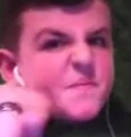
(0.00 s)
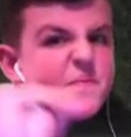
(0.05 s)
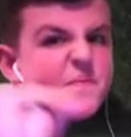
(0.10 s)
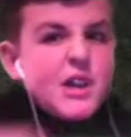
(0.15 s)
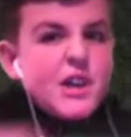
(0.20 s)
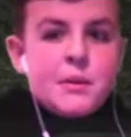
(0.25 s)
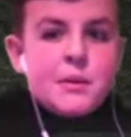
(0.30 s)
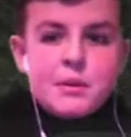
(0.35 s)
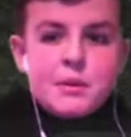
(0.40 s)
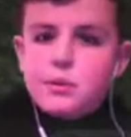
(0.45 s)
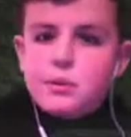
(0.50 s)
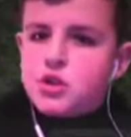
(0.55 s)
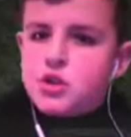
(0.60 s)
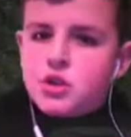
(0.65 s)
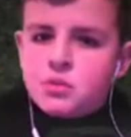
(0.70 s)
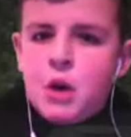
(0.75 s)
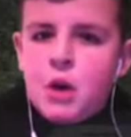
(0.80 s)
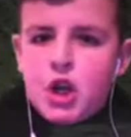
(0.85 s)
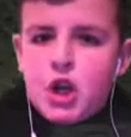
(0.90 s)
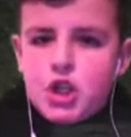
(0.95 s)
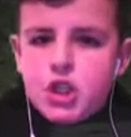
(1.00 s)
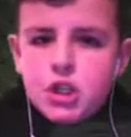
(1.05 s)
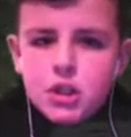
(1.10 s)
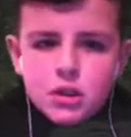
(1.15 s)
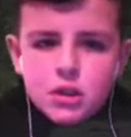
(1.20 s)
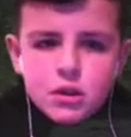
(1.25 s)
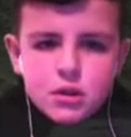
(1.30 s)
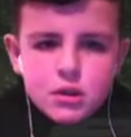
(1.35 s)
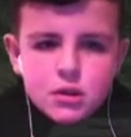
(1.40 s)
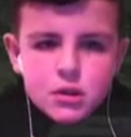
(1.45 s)
I'm gonna be smart.
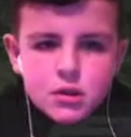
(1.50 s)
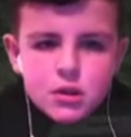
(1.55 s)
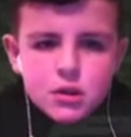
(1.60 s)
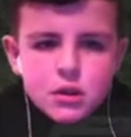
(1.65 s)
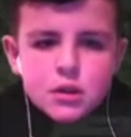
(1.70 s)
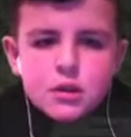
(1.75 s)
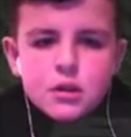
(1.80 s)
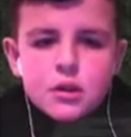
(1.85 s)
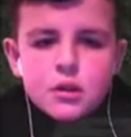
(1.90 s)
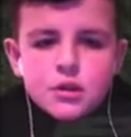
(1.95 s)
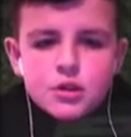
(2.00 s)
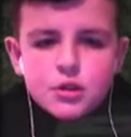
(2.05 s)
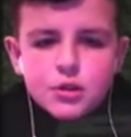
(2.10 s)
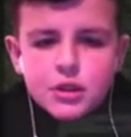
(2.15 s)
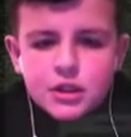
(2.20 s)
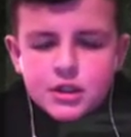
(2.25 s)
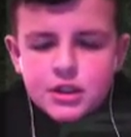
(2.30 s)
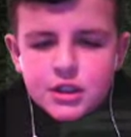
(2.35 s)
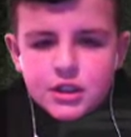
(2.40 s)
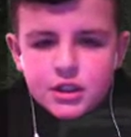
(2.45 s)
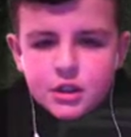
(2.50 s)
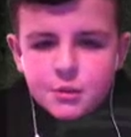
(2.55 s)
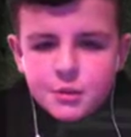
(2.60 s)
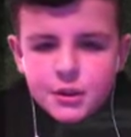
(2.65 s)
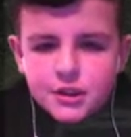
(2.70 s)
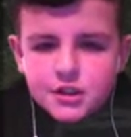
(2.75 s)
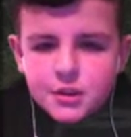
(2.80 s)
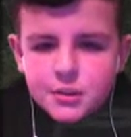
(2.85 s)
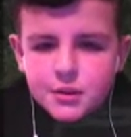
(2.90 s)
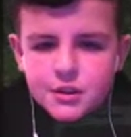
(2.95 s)
To continue,
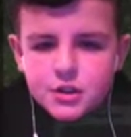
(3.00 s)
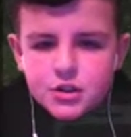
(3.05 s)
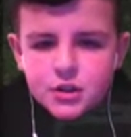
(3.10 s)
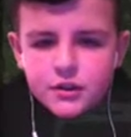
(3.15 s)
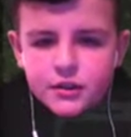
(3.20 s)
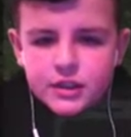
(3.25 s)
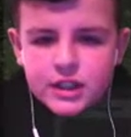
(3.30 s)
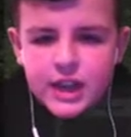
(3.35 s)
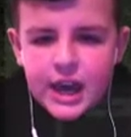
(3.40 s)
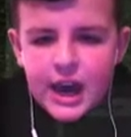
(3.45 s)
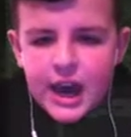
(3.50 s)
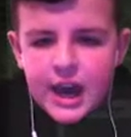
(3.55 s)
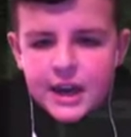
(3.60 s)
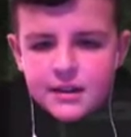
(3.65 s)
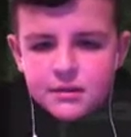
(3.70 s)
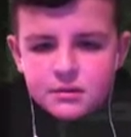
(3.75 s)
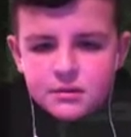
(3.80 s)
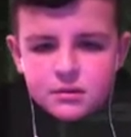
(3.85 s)
press the picture of a cat.